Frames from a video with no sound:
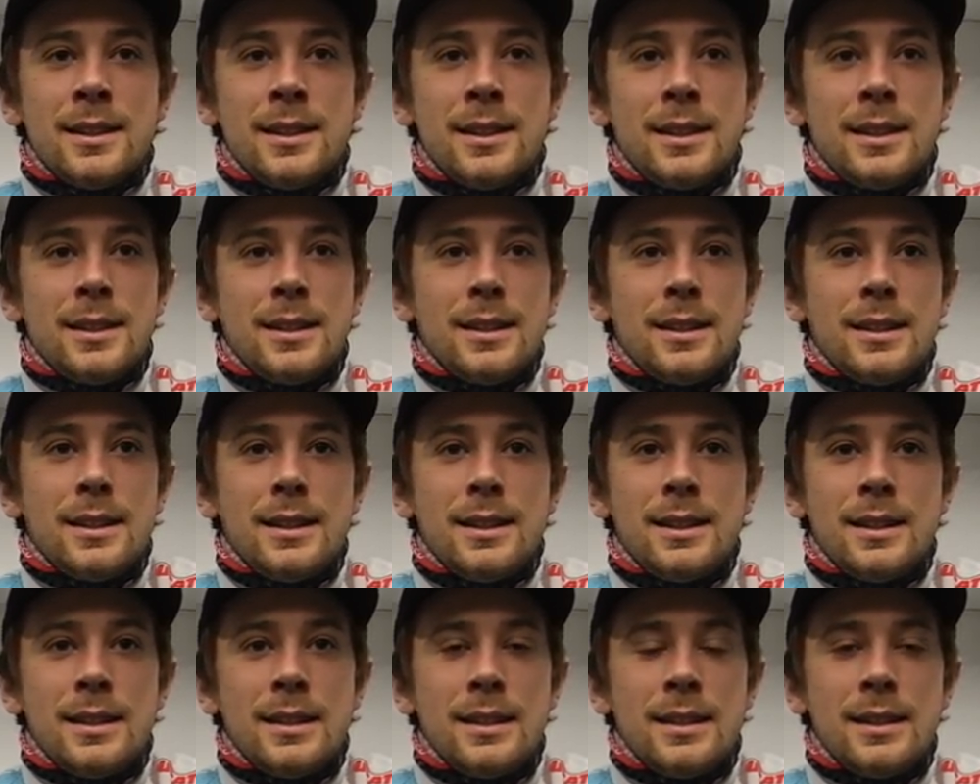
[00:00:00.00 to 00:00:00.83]

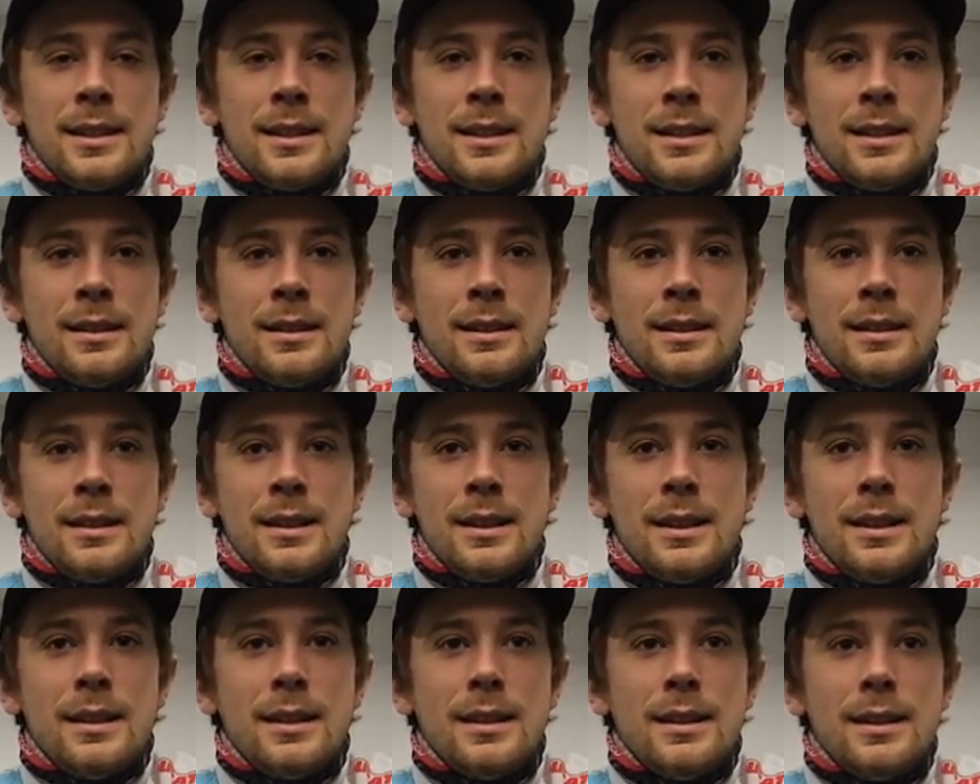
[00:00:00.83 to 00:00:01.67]
Uh,
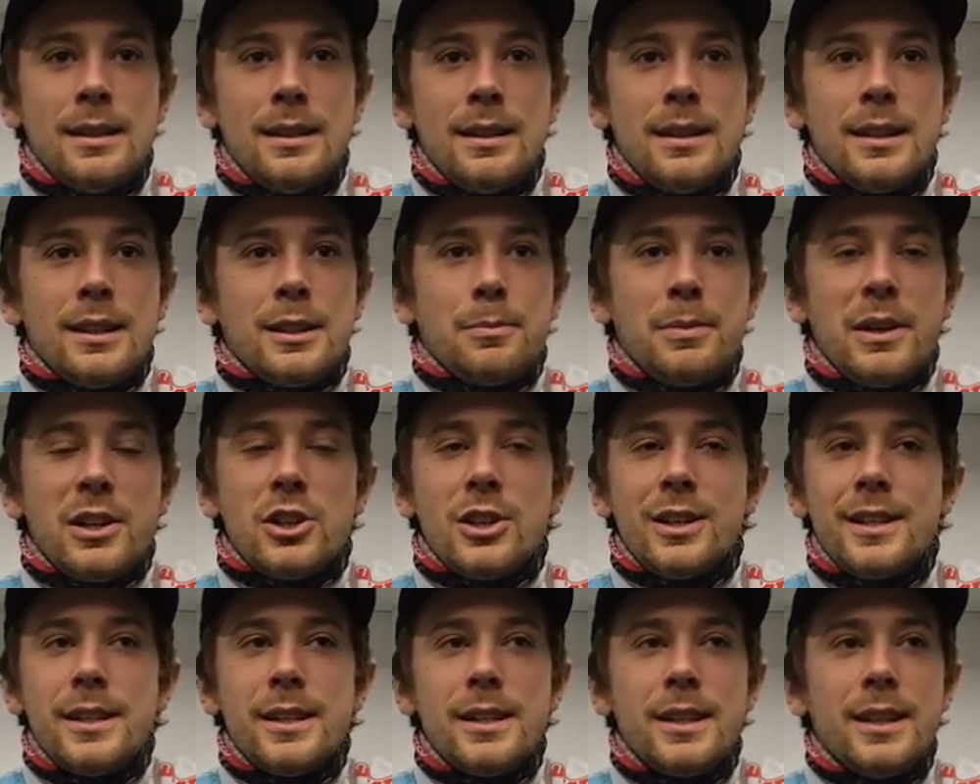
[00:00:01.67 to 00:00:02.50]

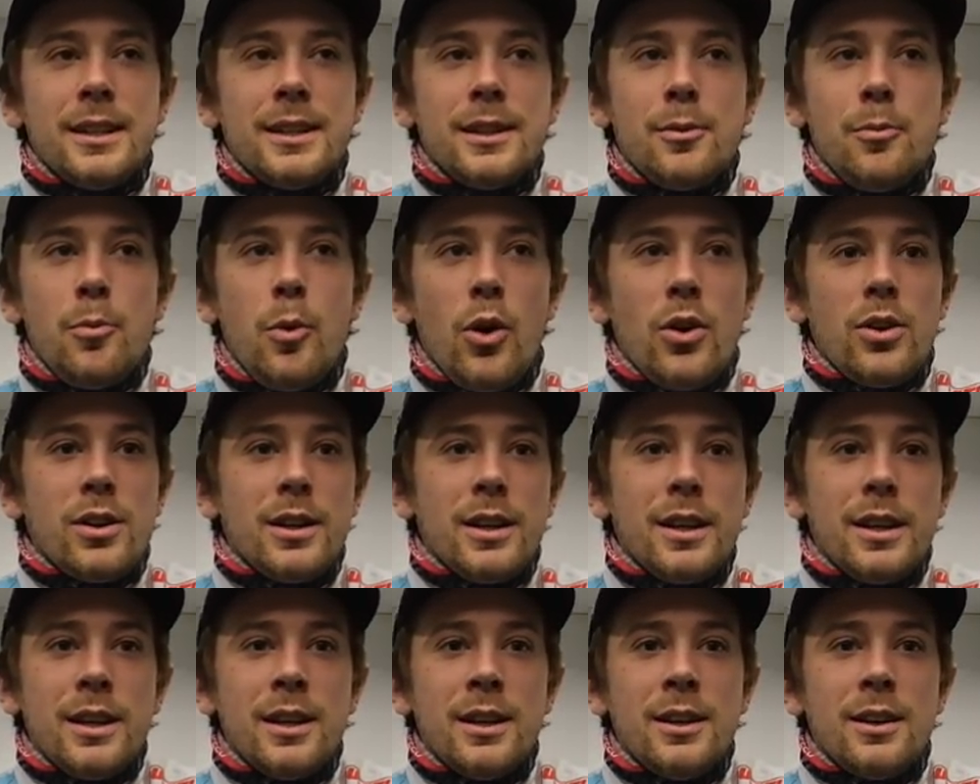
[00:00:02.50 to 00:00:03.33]
especially in the
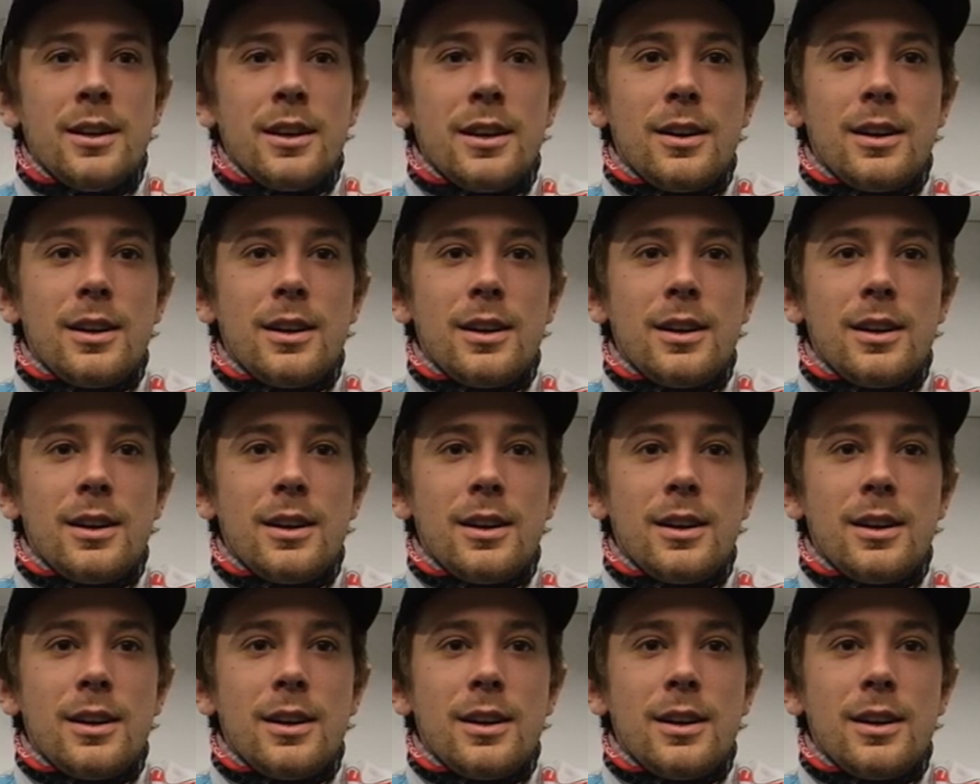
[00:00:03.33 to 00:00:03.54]
morning,